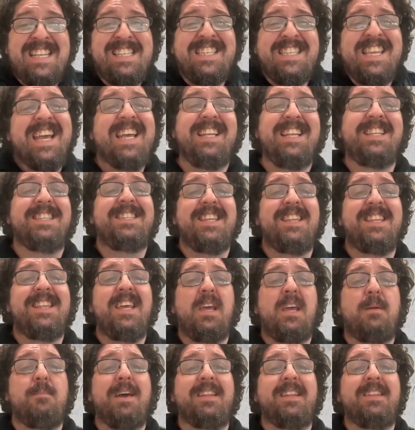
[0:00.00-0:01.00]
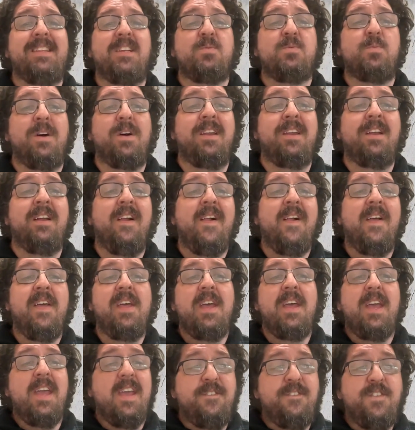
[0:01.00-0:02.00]
seconds to think about this one.
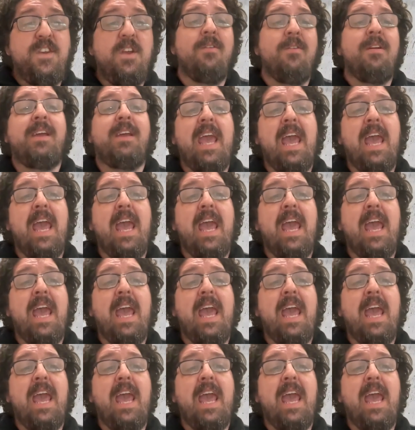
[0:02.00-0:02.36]
If you're a